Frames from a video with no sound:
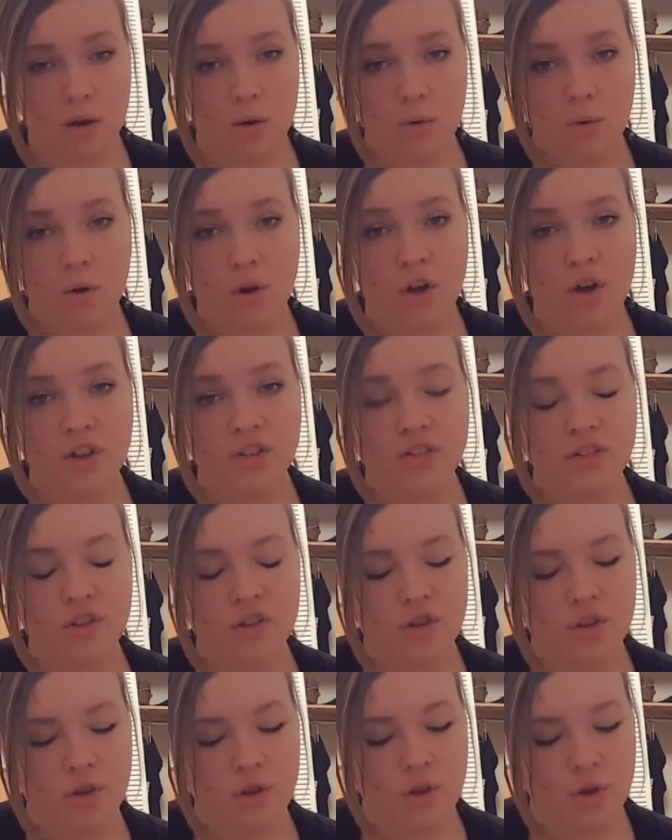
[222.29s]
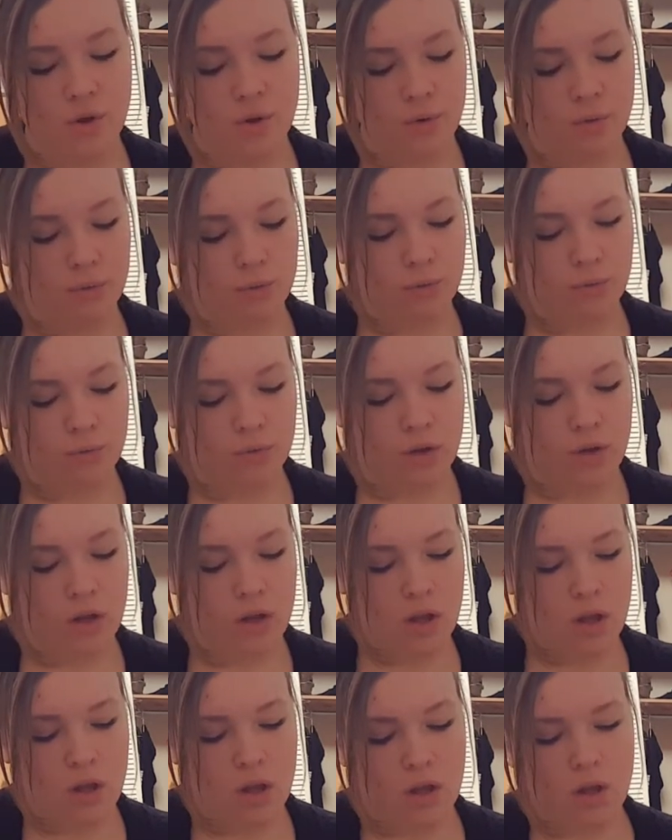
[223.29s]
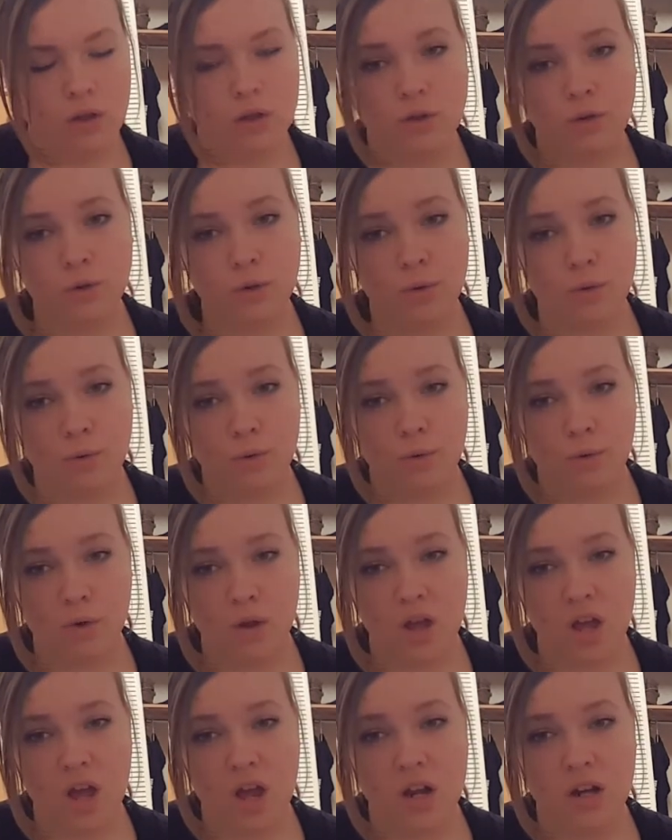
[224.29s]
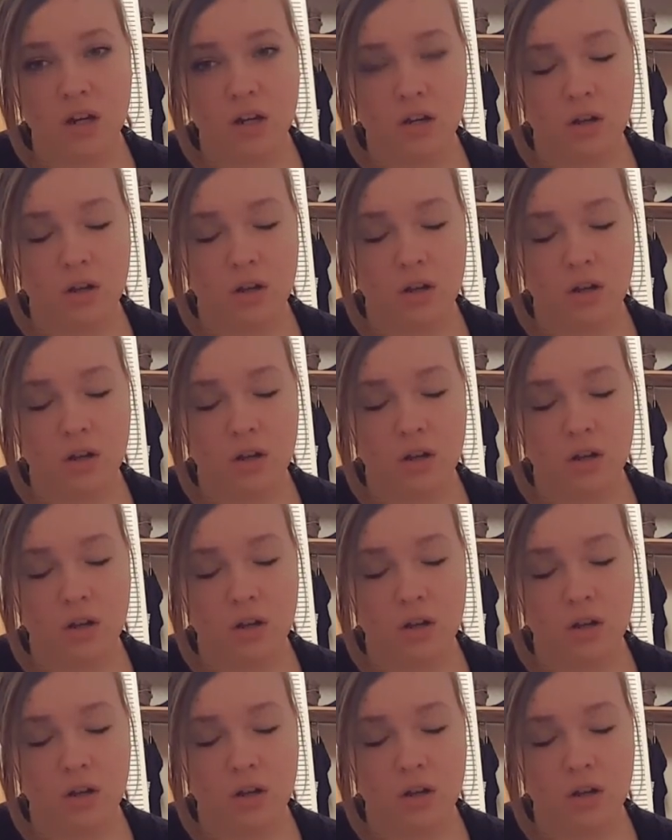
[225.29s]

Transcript: The vessels that merge to form the inferior vena cava